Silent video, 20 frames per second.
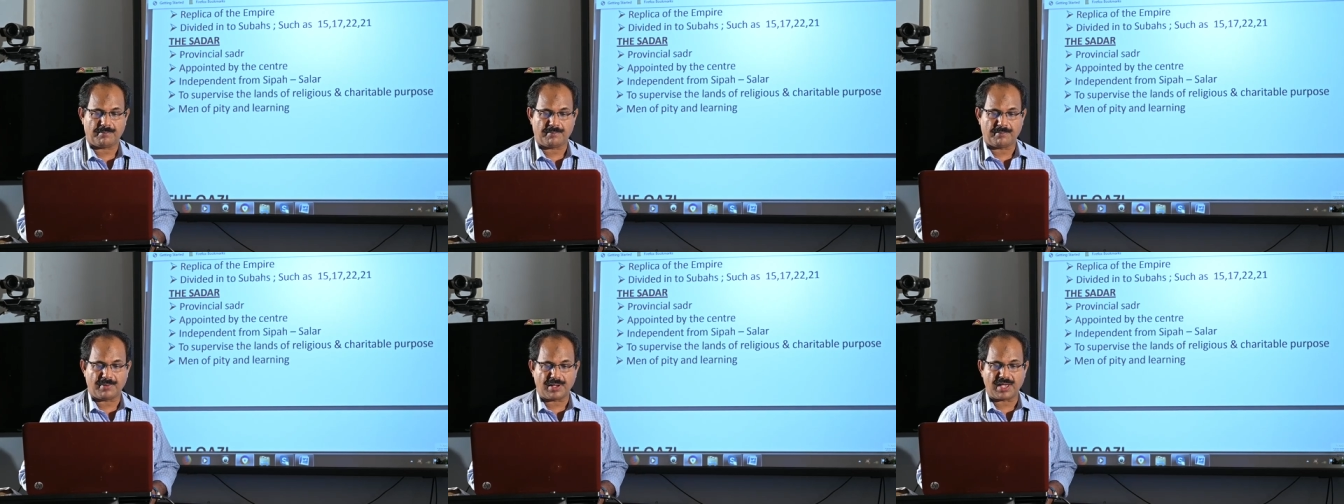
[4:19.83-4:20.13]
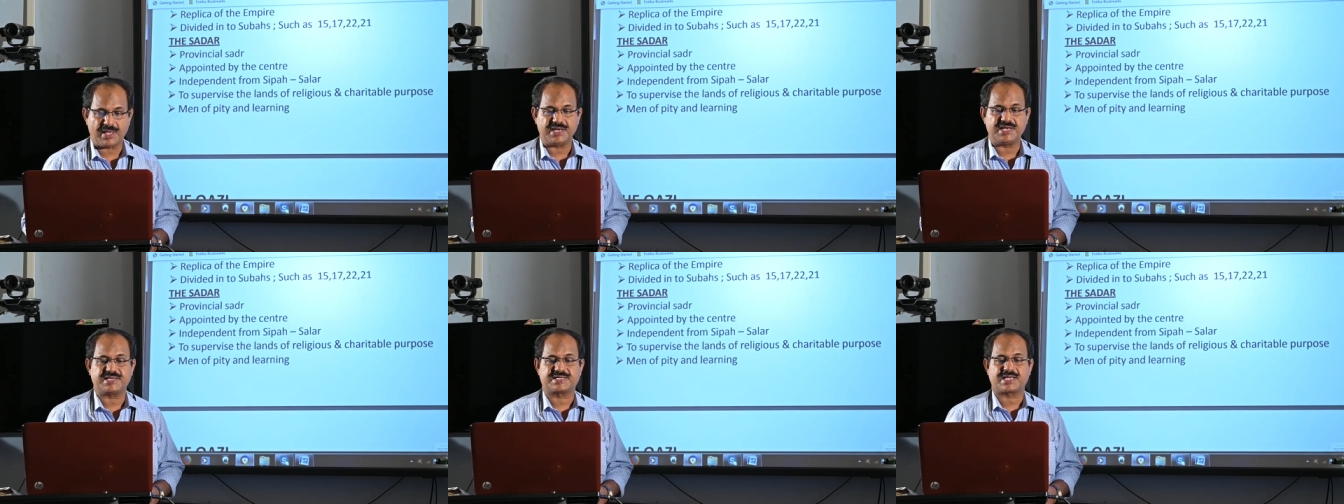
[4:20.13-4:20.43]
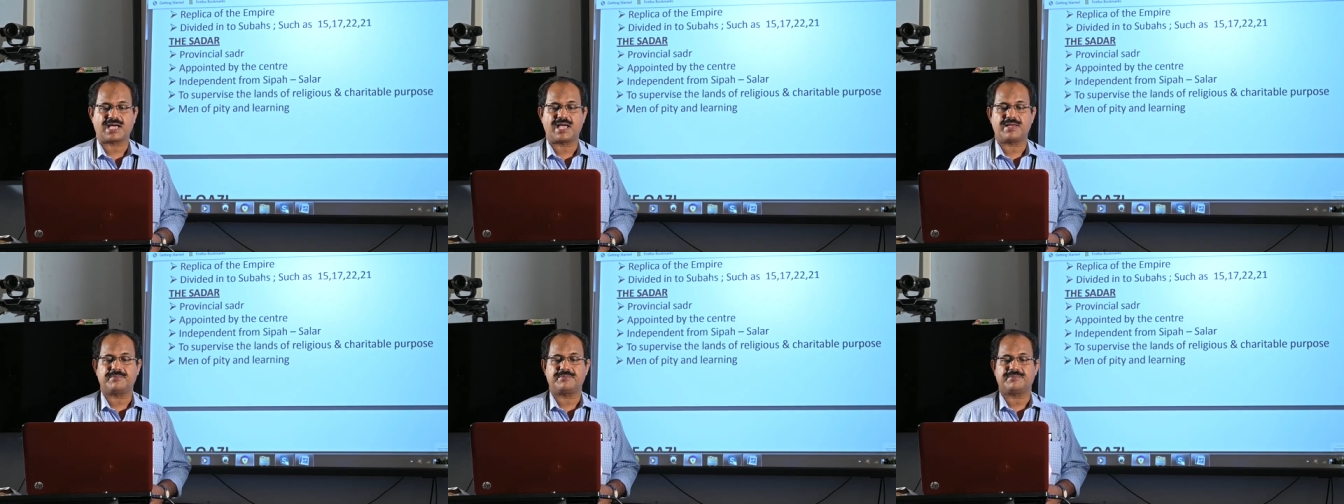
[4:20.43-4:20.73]
Many
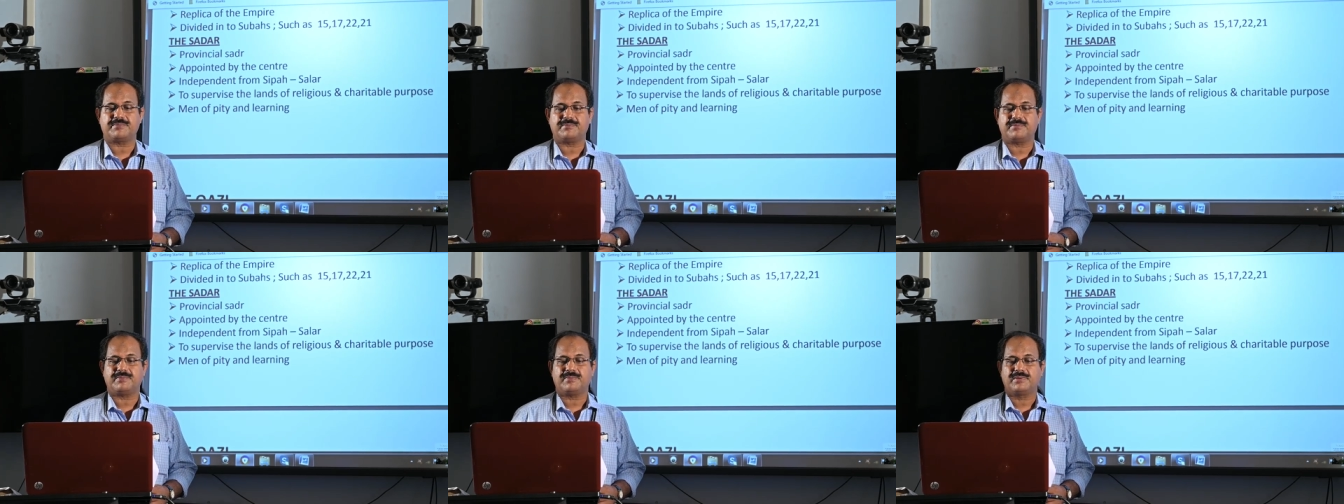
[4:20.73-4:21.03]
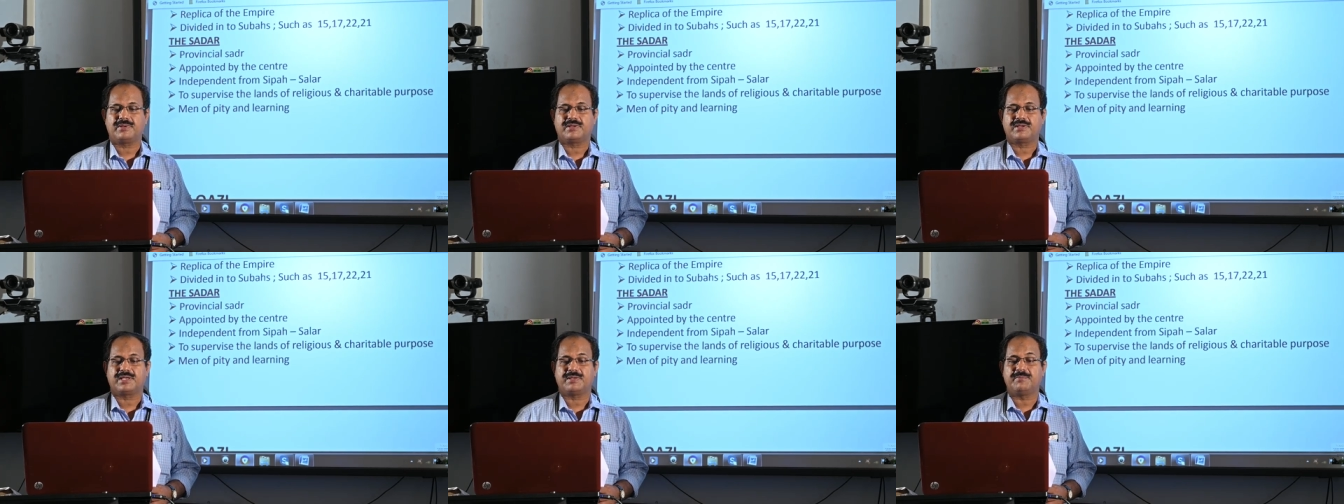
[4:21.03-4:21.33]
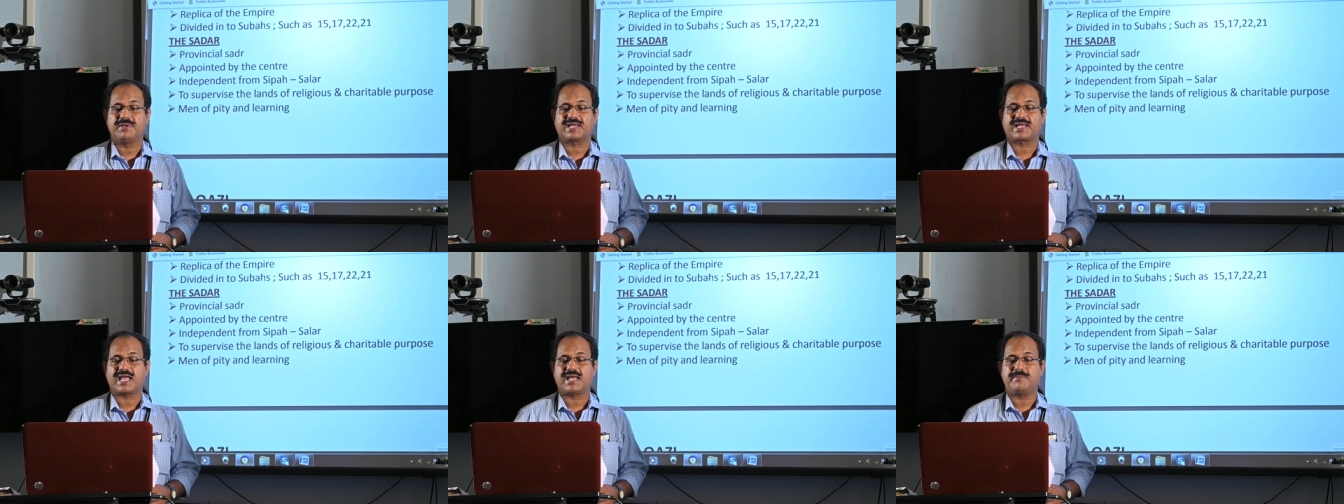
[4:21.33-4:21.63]
times he
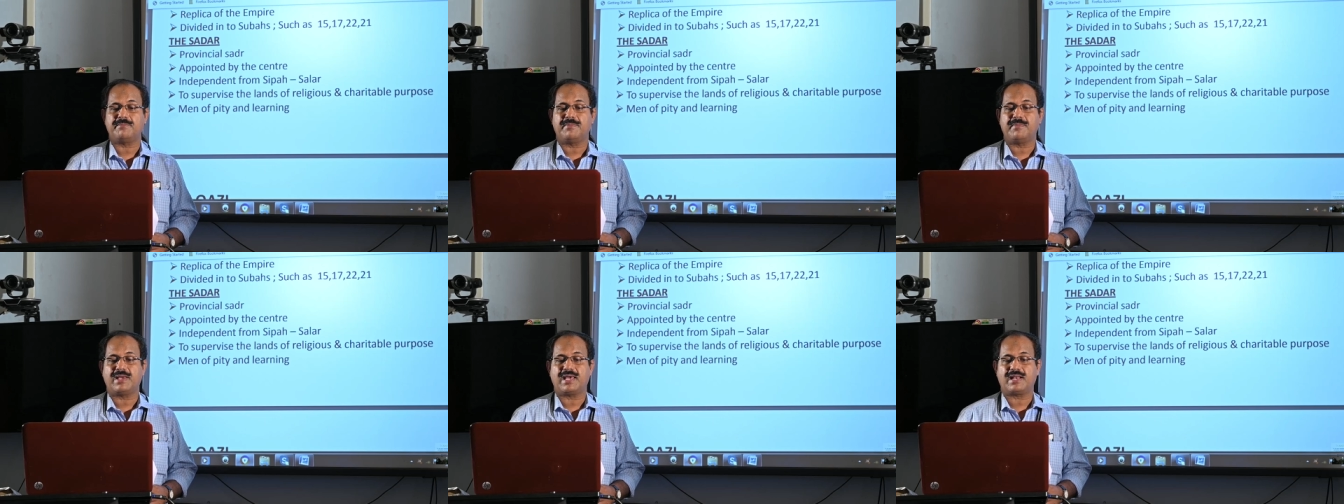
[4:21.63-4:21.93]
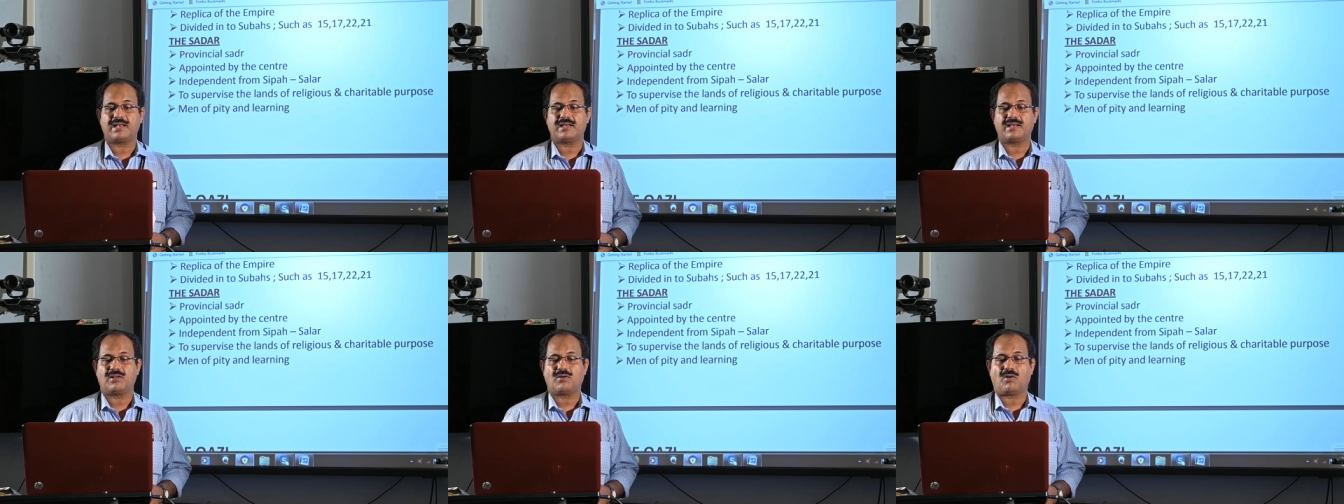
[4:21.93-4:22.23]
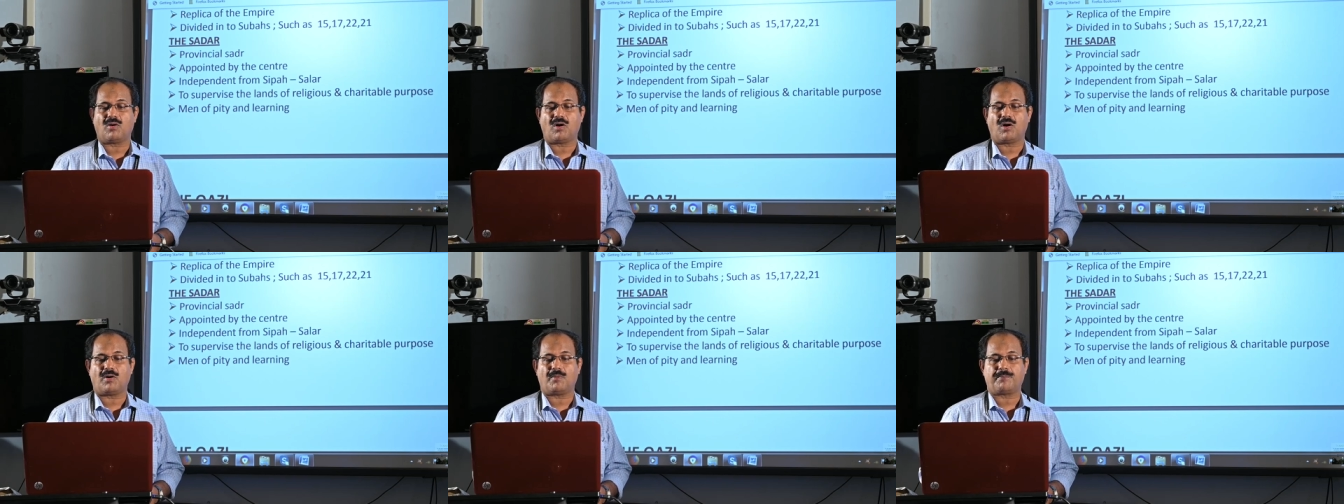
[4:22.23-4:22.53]
became man
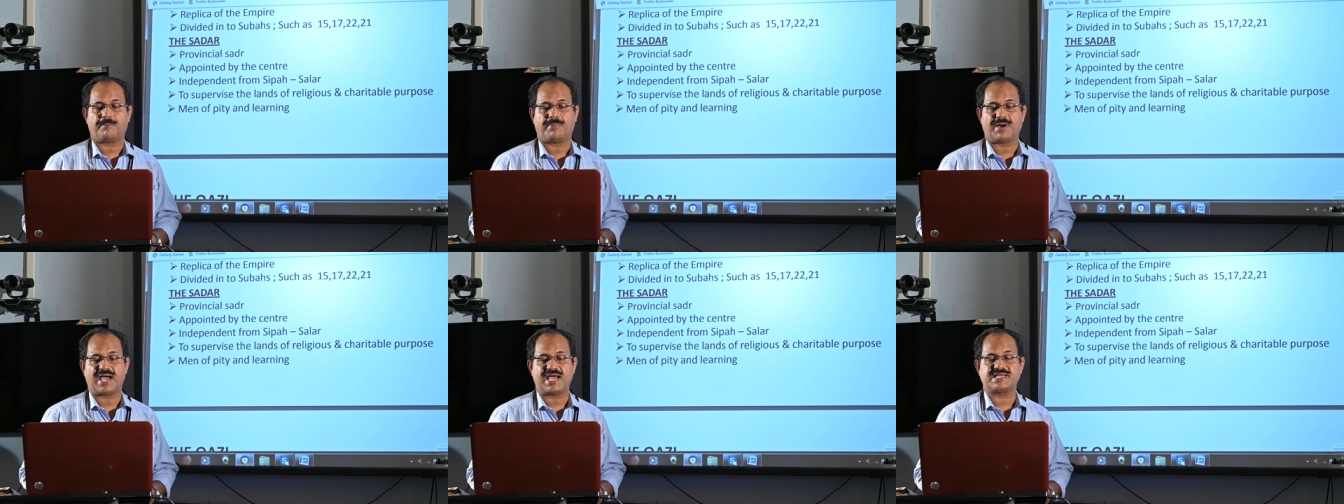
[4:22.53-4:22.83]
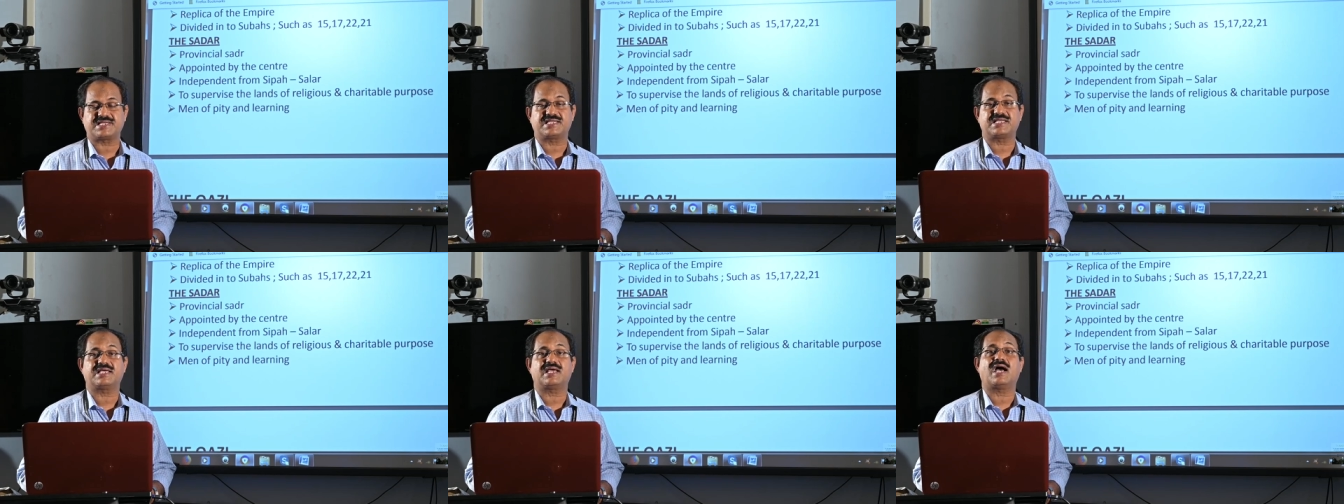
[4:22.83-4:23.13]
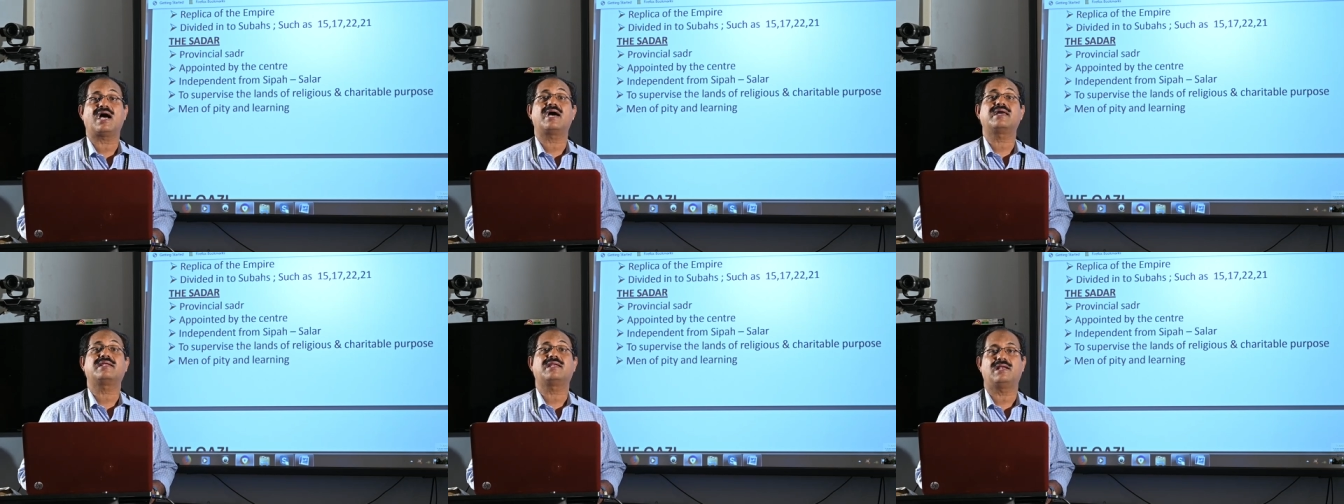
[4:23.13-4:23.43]
of piety
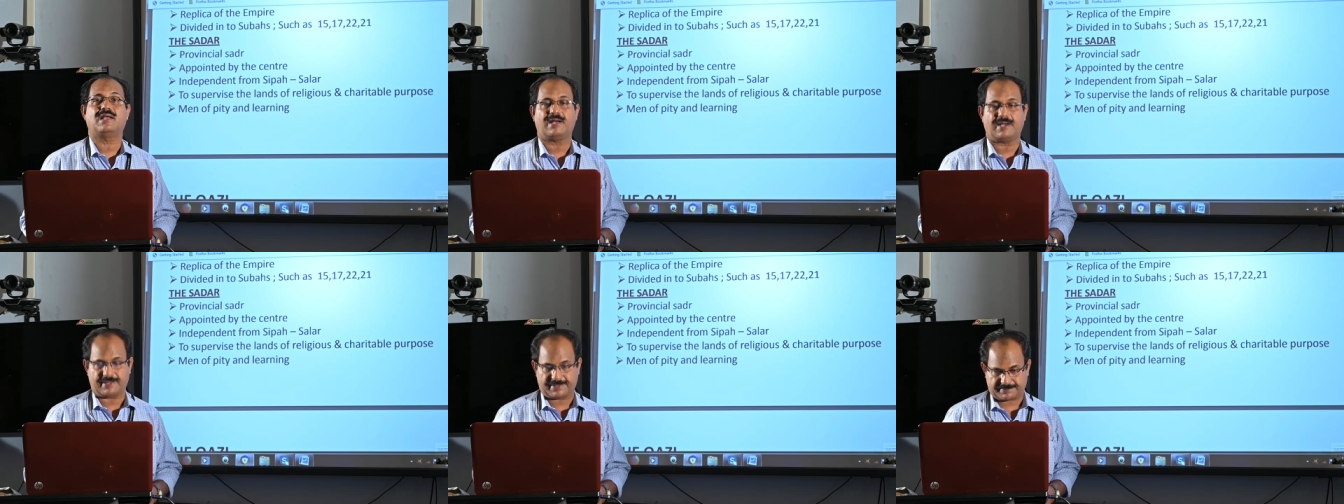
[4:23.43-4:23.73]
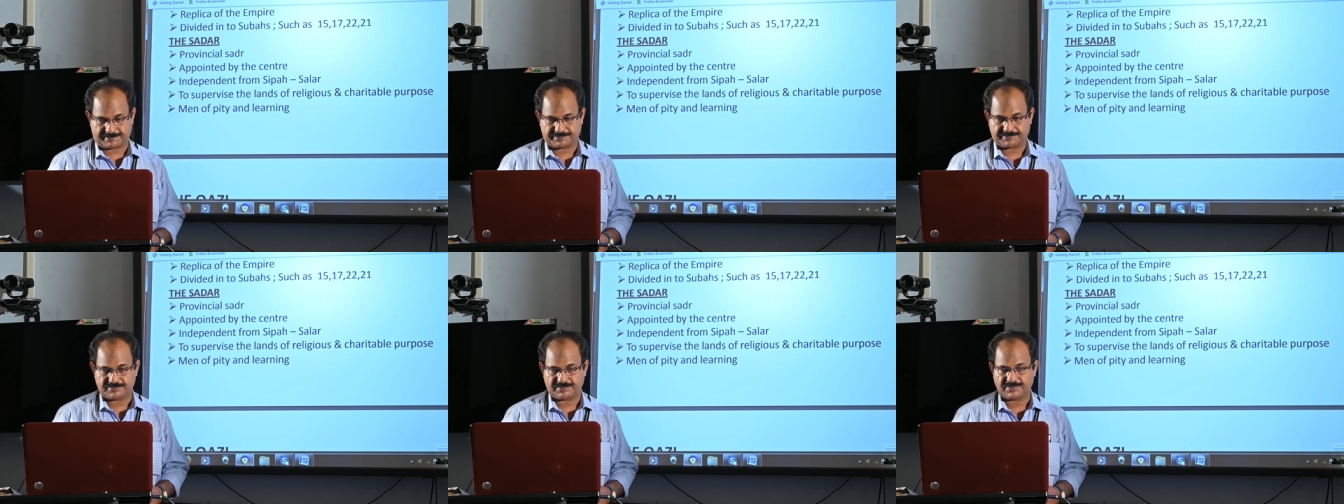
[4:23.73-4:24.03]
and learning